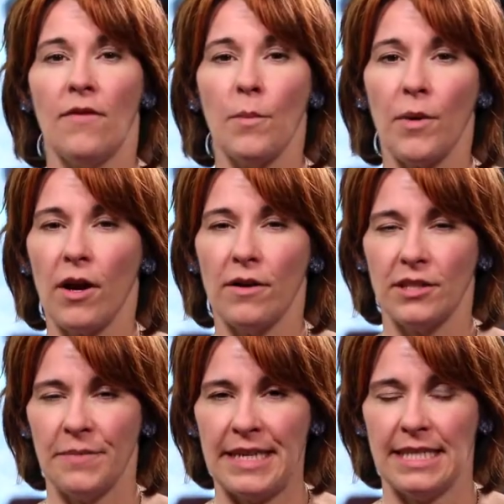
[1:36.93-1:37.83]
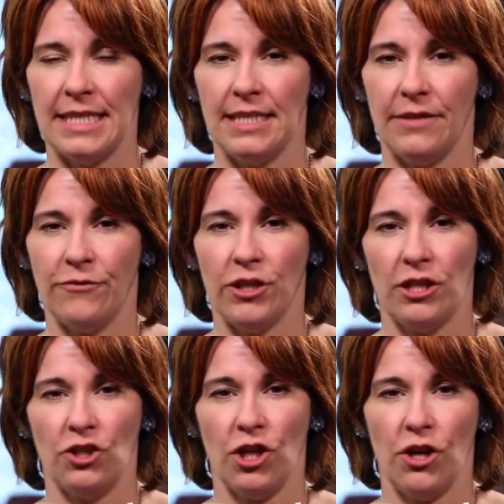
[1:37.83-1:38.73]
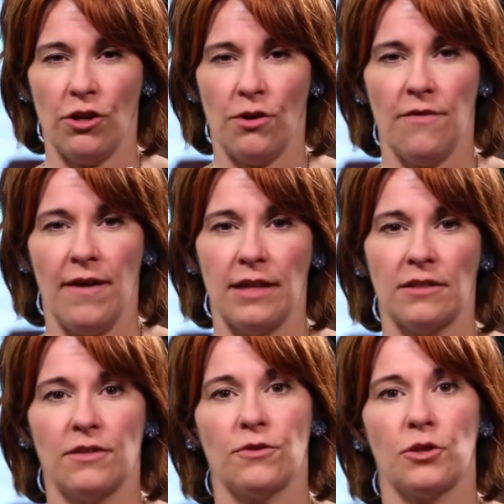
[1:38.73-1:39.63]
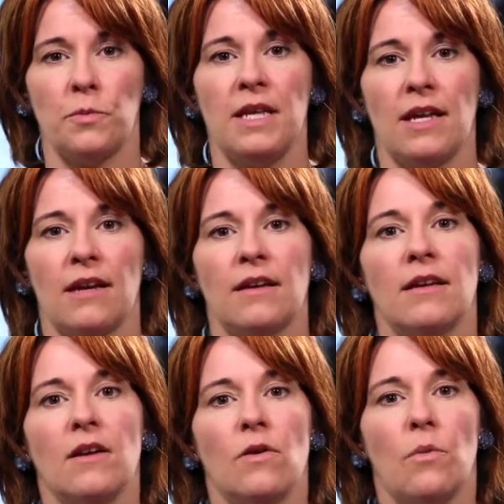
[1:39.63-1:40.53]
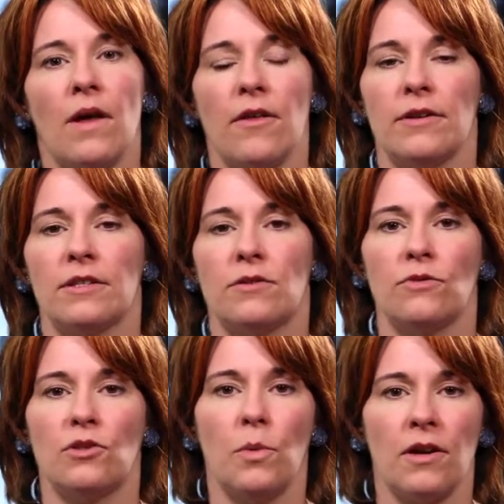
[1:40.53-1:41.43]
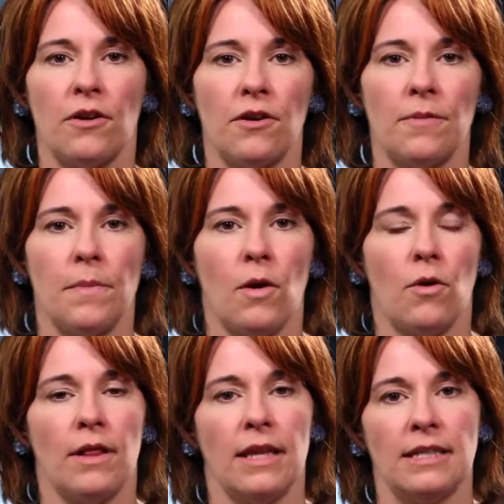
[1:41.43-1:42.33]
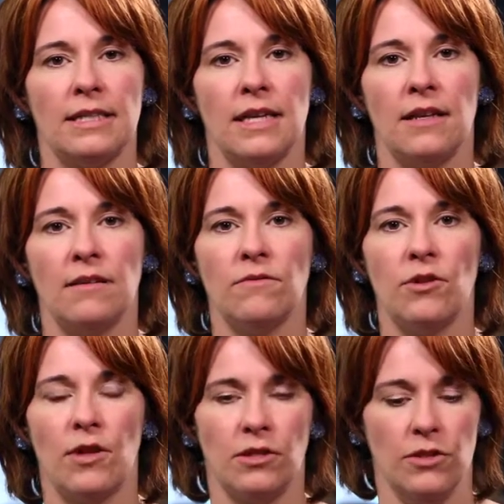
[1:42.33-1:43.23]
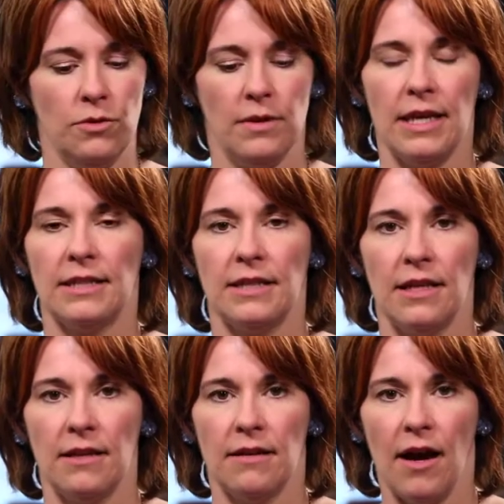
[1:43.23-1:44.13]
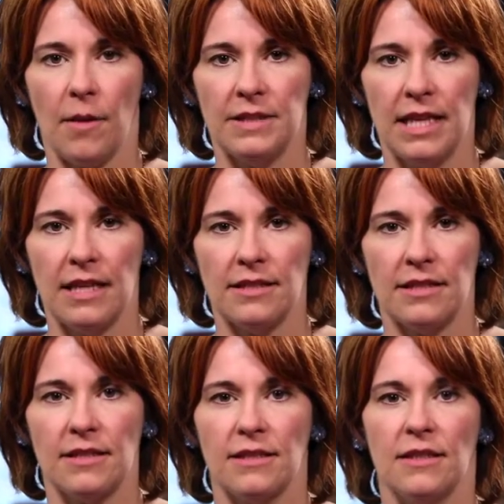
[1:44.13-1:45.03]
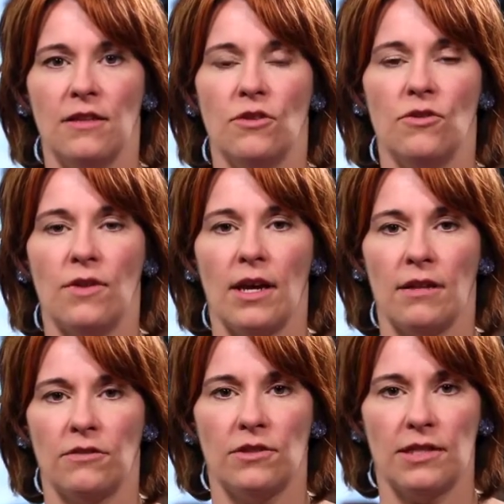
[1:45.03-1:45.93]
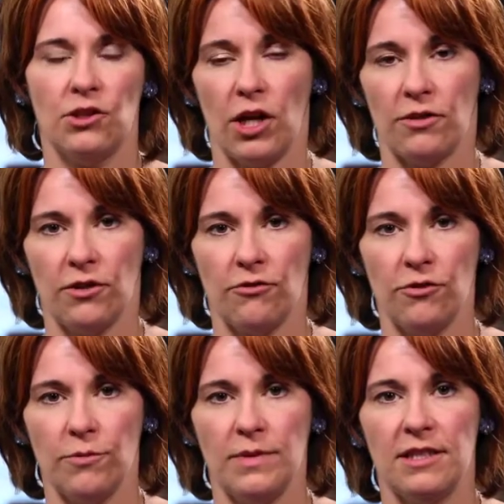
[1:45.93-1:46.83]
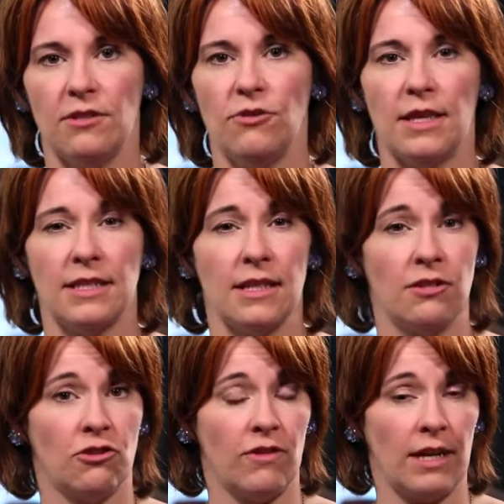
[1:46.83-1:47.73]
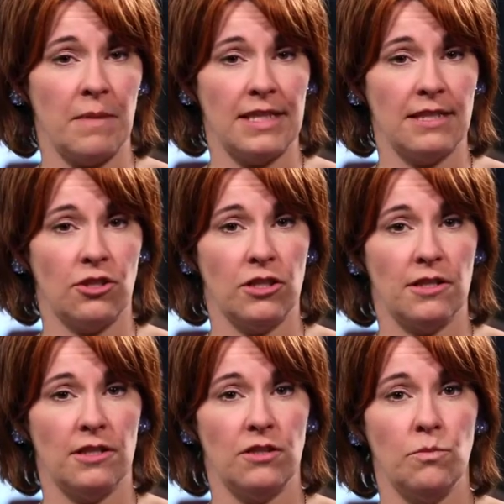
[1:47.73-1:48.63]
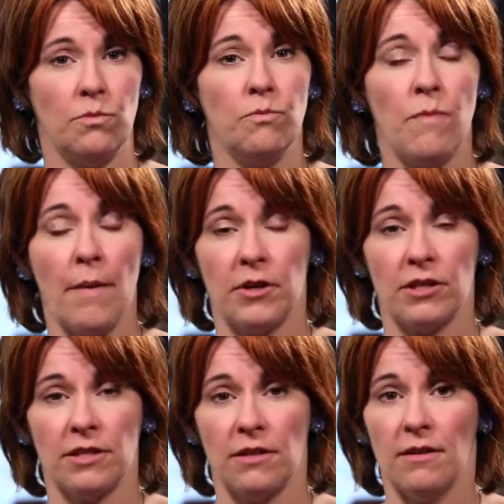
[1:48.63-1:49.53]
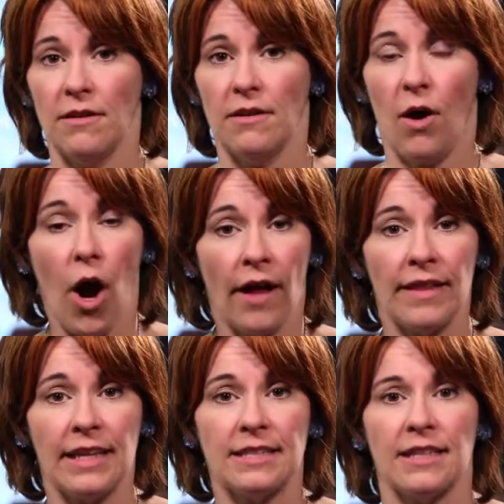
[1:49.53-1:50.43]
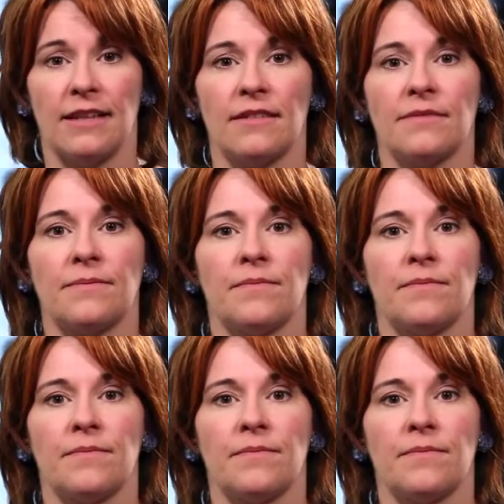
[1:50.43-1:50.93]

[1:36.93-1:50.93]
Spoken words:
Eventbrite also makes it easy for you to share your event on social media, whether it's through Twitter or LinkedIn. You can do LinkedIn updates, you can share to groups, you can send direct messages to members on LinkedIn